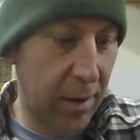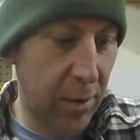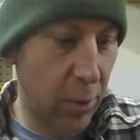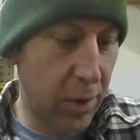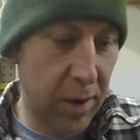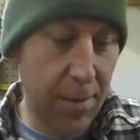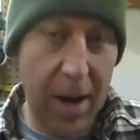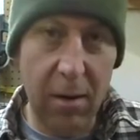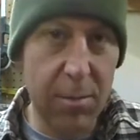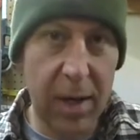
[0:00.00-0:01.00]
within a
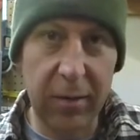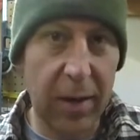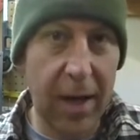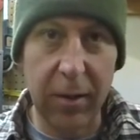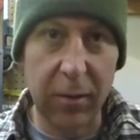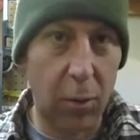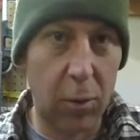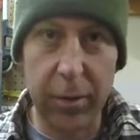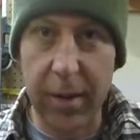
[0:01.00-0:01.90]
matter of minutes I had it sold.